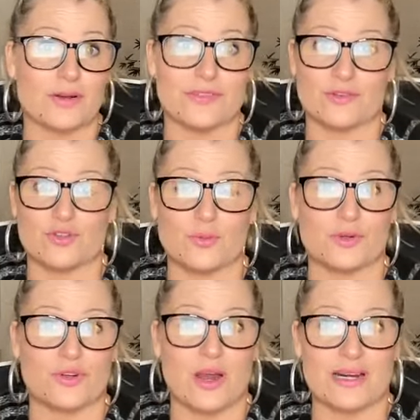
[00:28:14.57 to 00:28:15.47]
If they're super
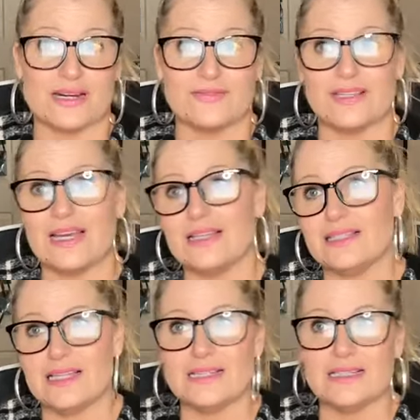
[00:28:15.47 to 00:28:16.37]
talkative, la la
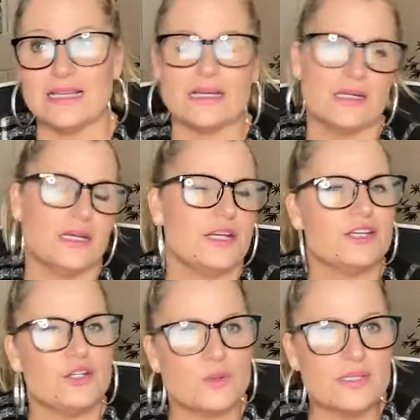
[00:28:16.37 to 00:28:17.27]
la la,
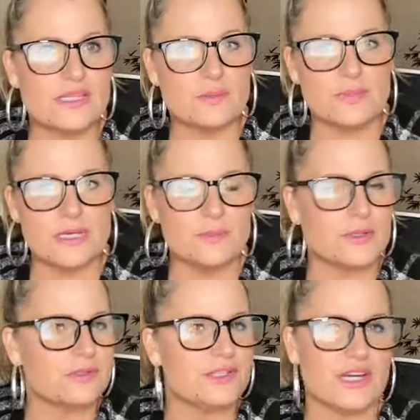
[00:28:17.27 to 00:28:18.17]
the same
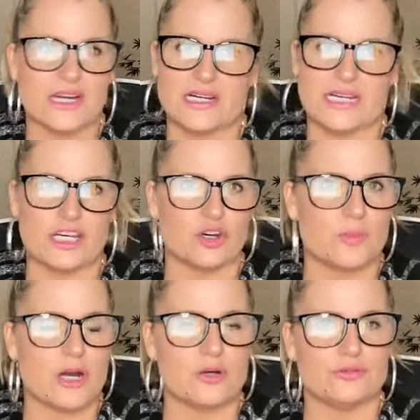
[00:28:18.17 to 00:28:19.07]
people, you gotta hear them
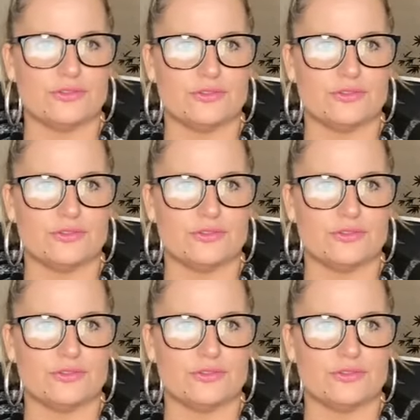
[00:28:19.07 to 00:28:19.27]
out.